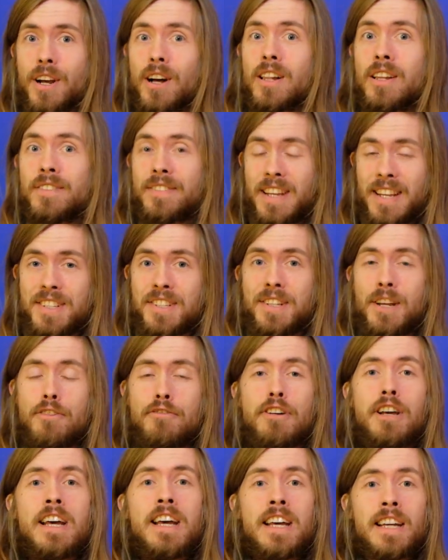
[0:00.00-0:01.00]
all of that
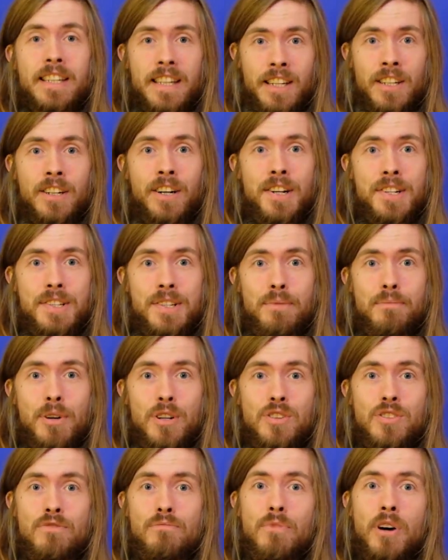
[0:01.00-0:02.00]
stuff can cost you a
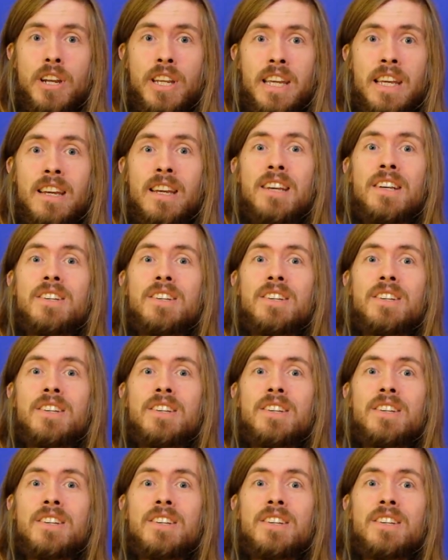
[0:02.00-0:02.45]
bunch of money.